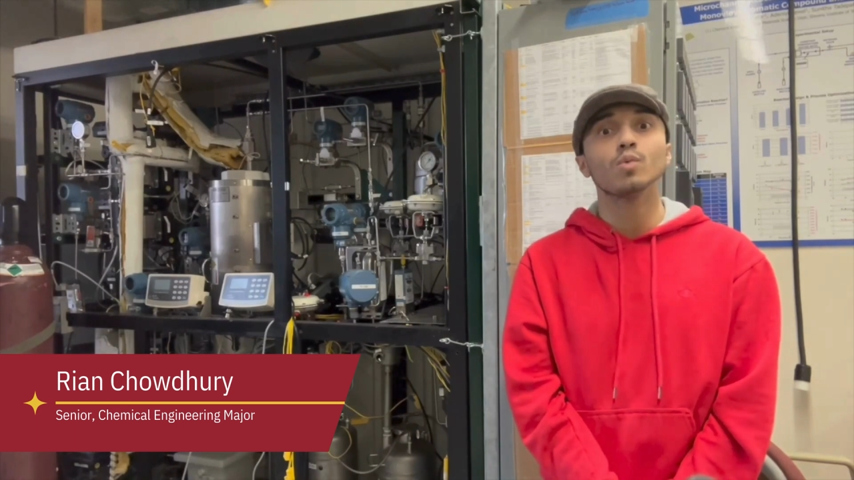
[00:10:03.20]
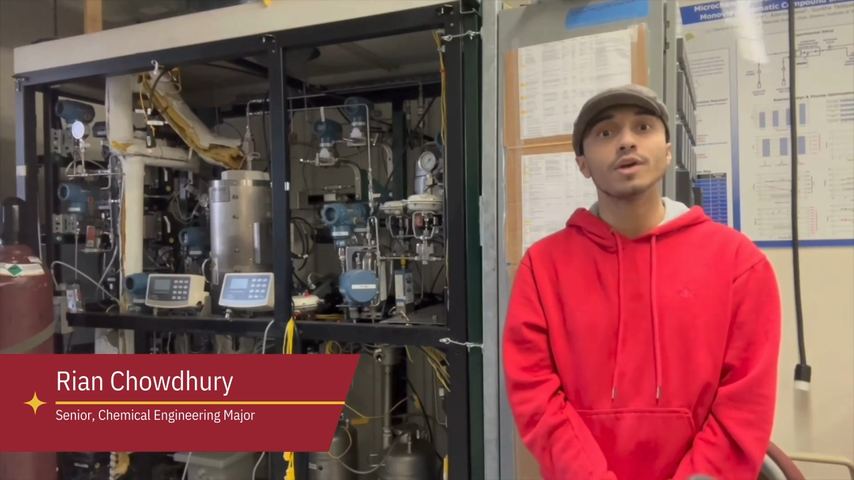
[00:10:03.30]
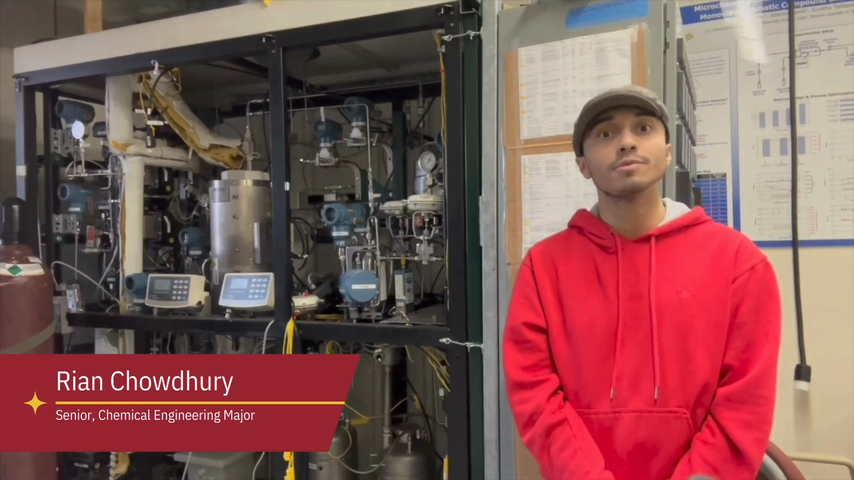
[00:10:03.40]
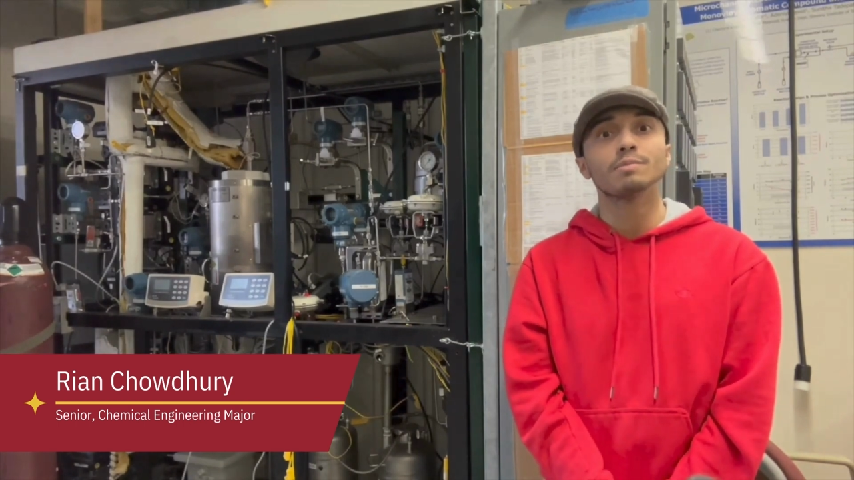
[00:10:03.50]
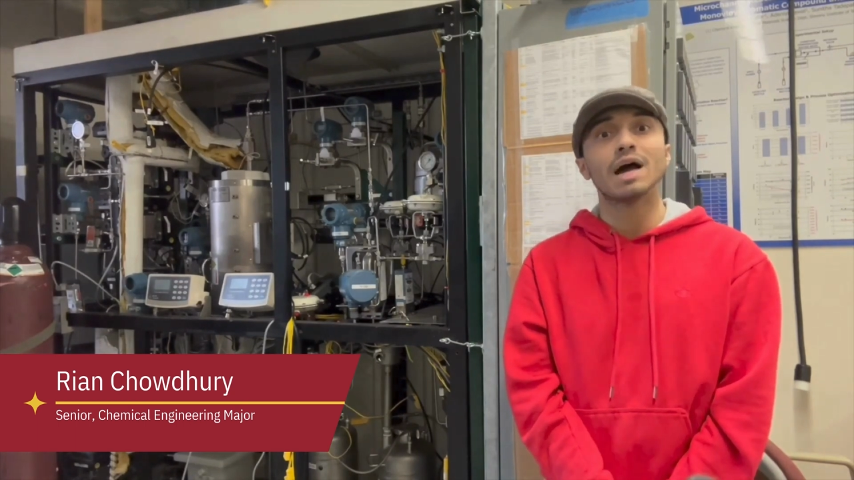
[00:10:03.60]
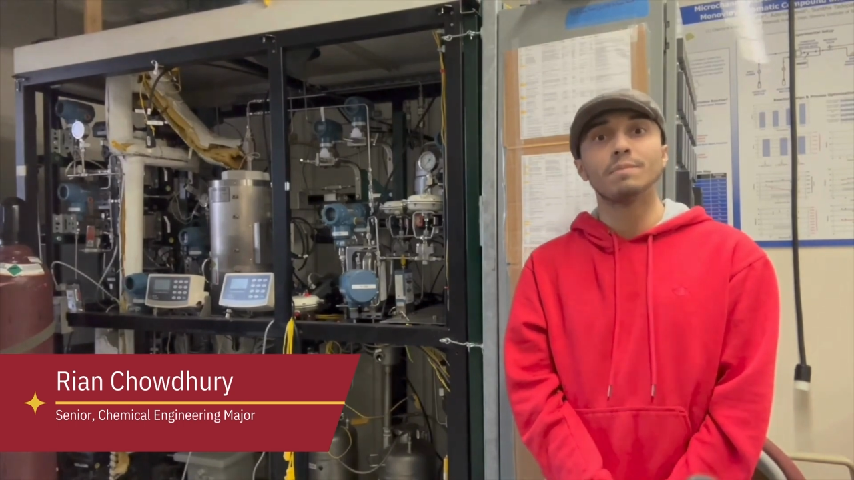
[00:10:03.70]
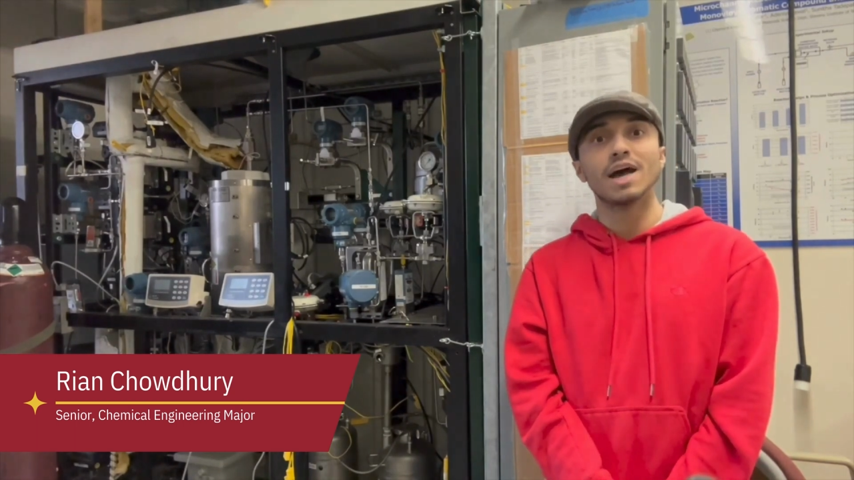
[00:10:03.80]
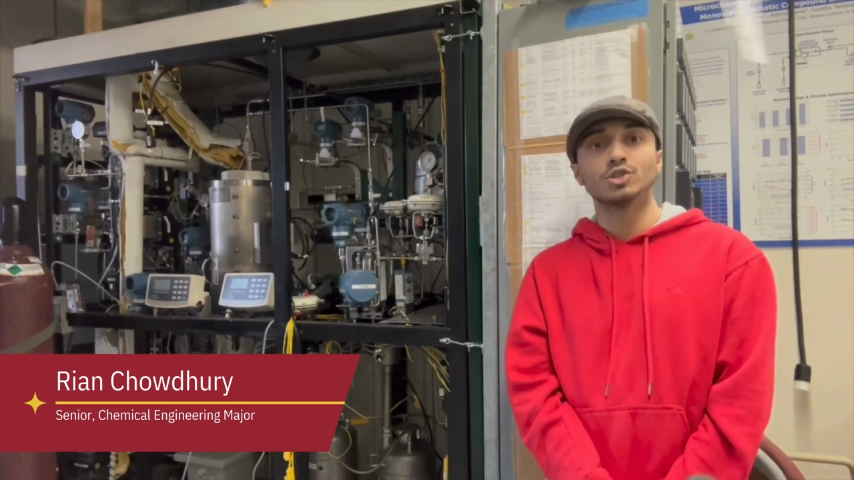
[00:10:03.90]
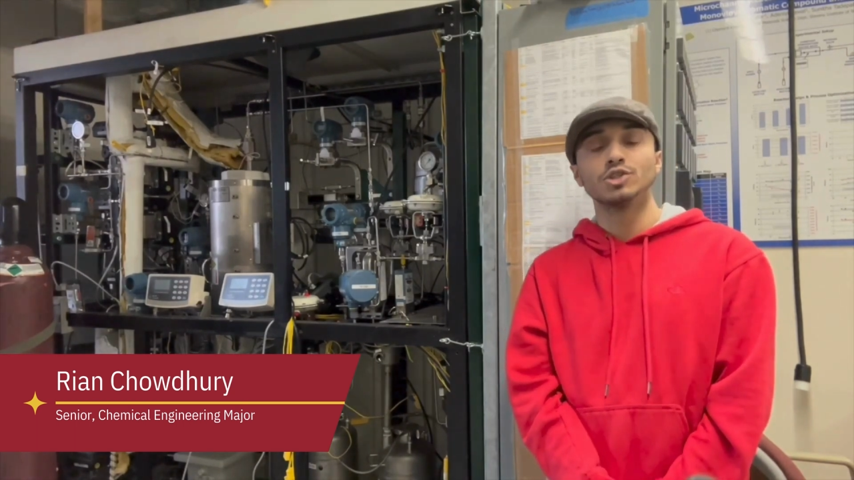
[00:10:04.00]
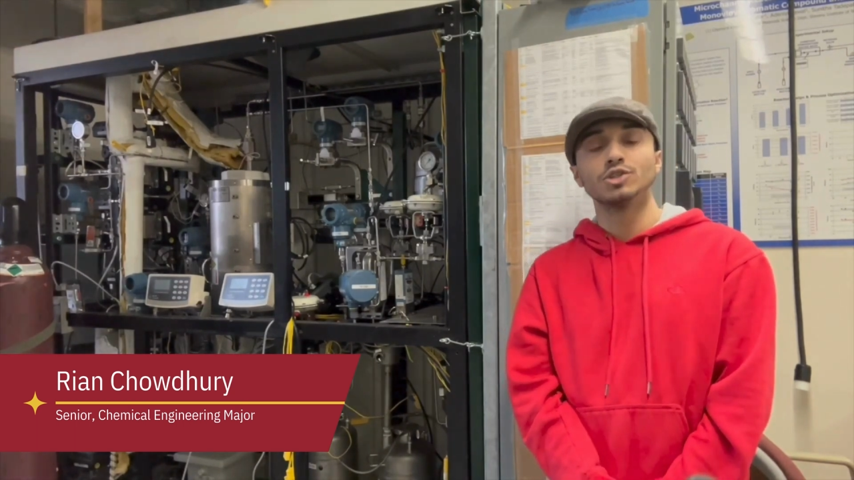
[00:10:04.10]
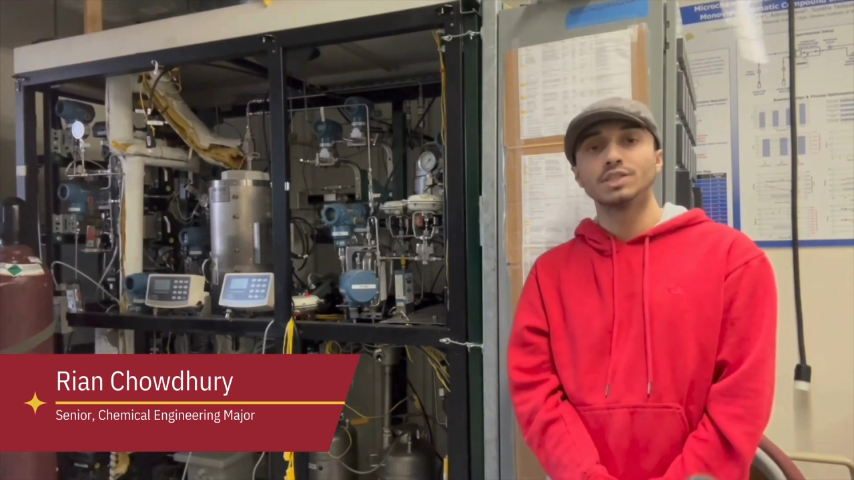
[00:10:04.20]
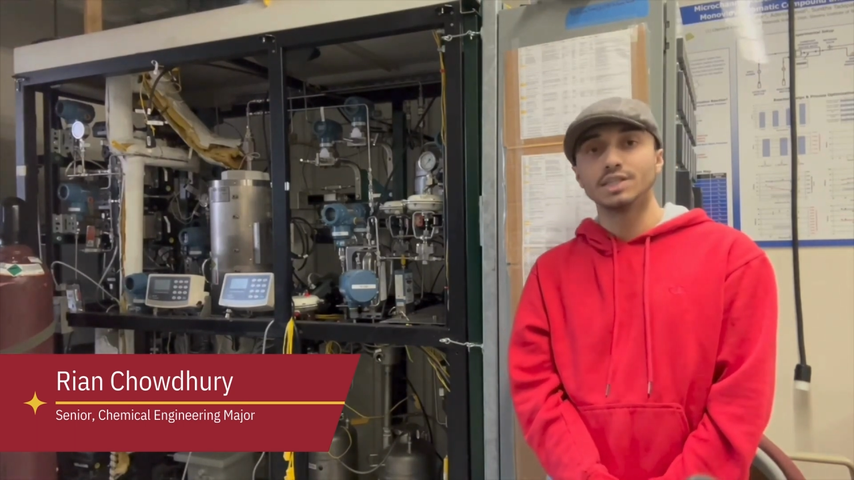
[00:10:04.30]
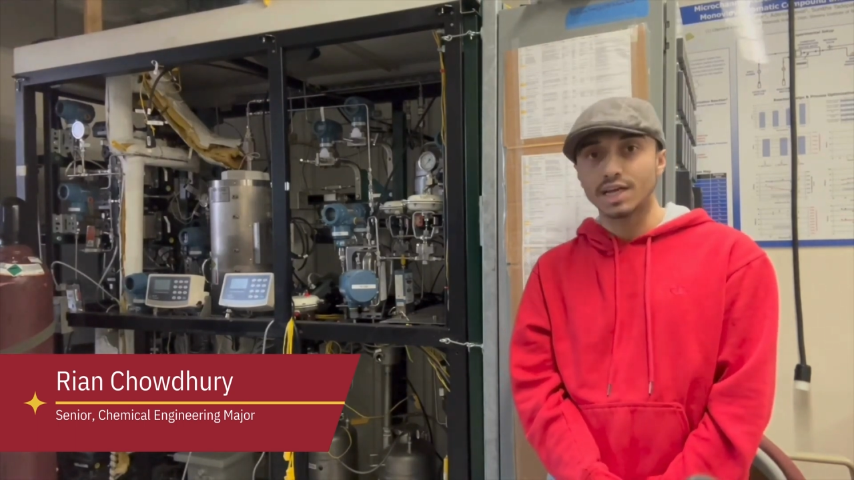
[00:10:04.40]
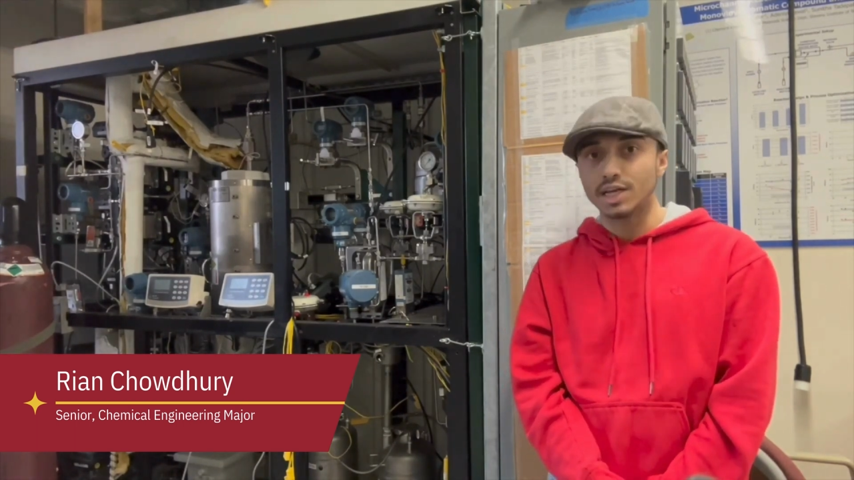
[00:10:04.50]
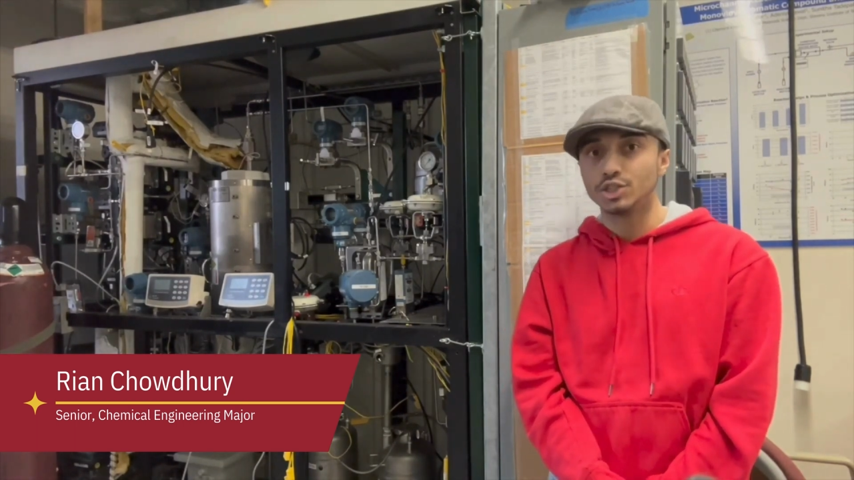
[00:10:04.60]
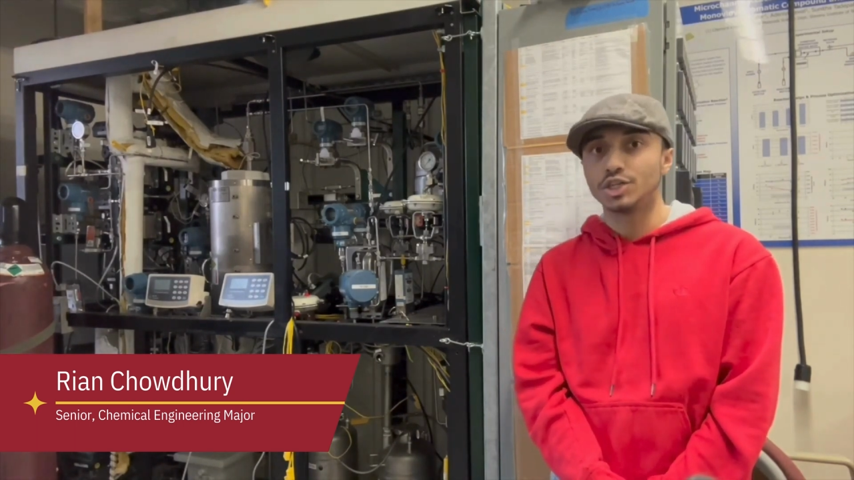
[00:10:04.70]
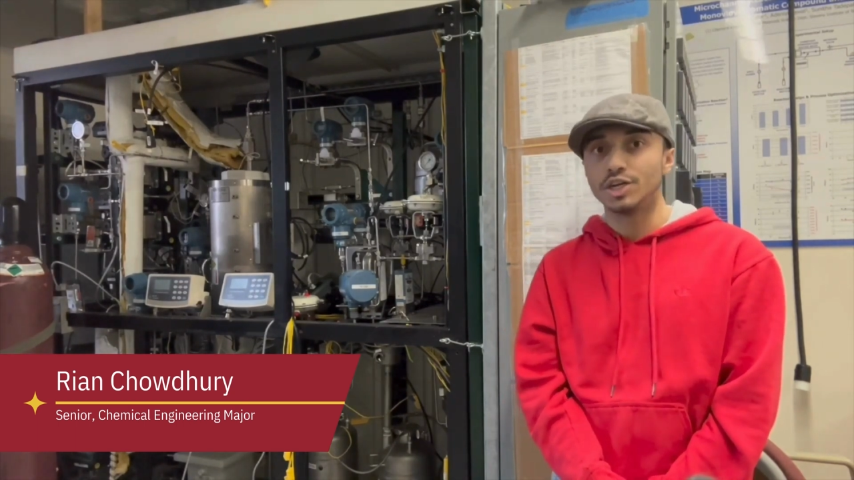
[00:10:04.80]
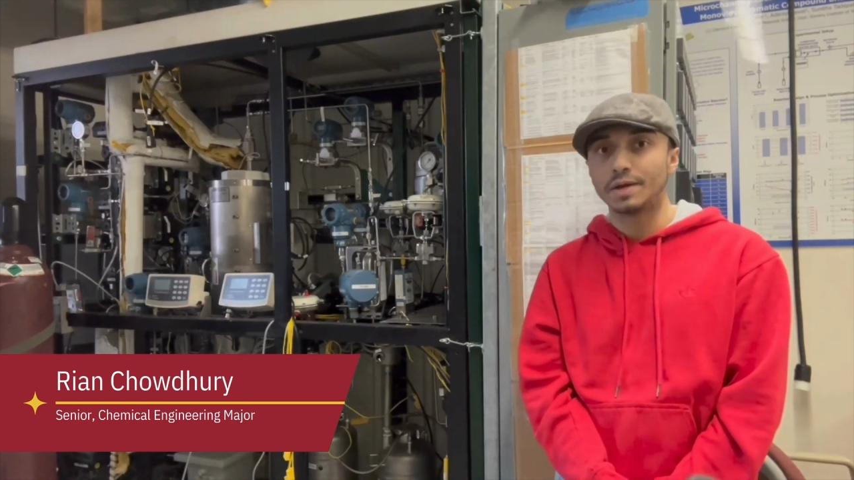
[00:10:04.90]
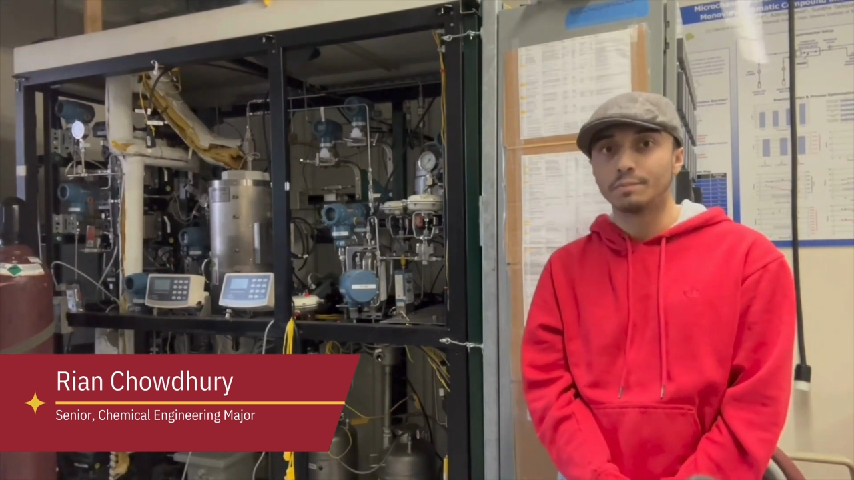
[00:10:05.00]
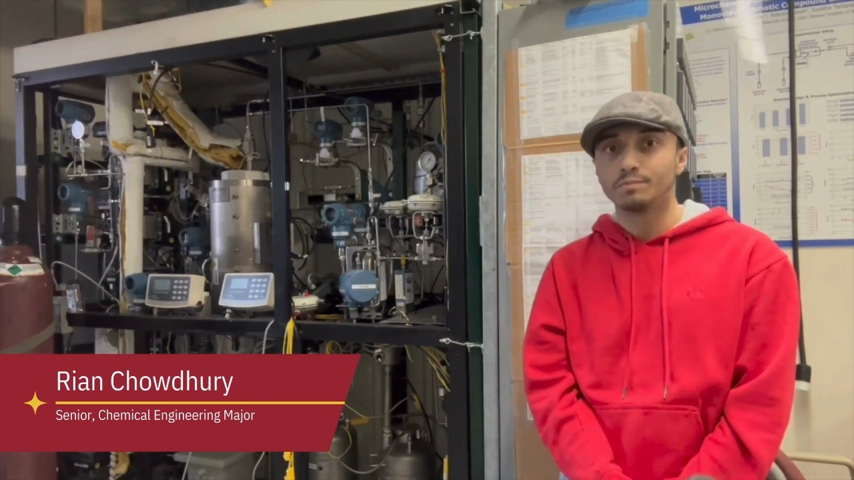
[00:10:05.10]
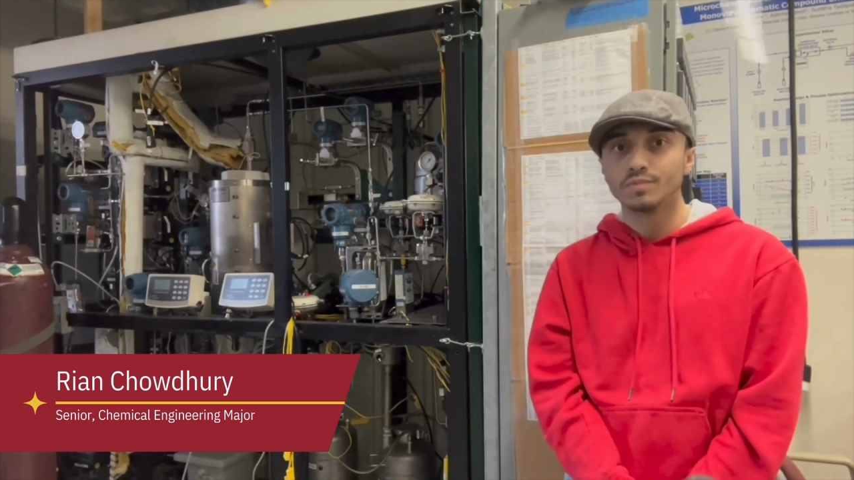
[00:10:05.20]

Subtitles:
with my bachelor's in engineering.